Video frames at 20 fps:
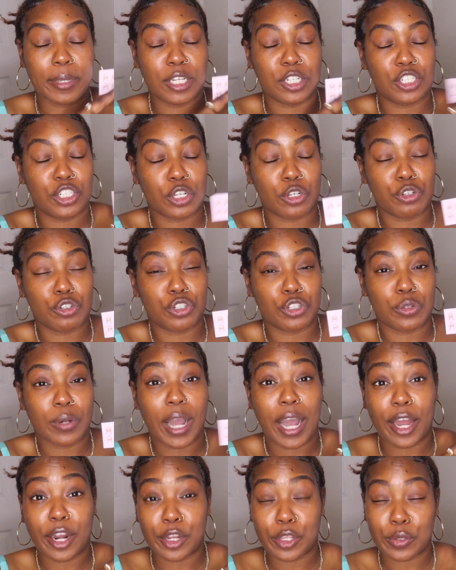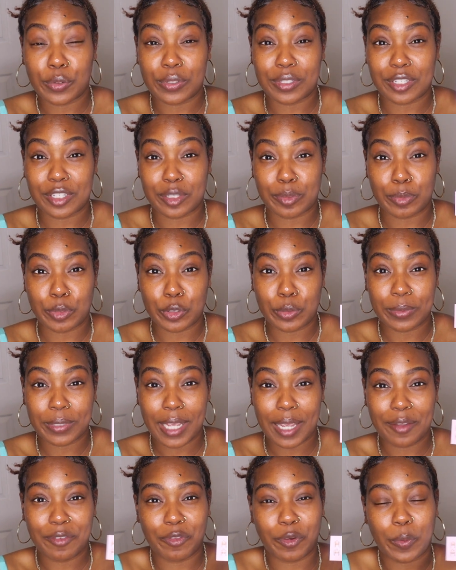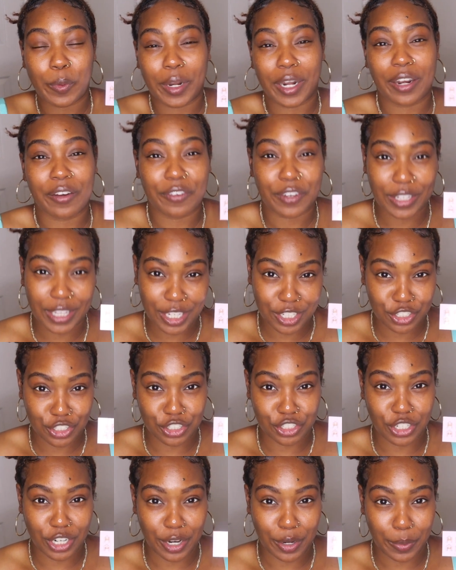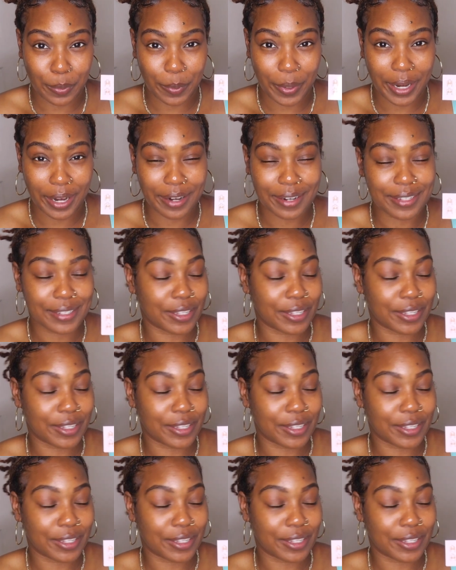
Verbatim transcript: it shows you how to use this boob tape for whatever that you're trying to wear.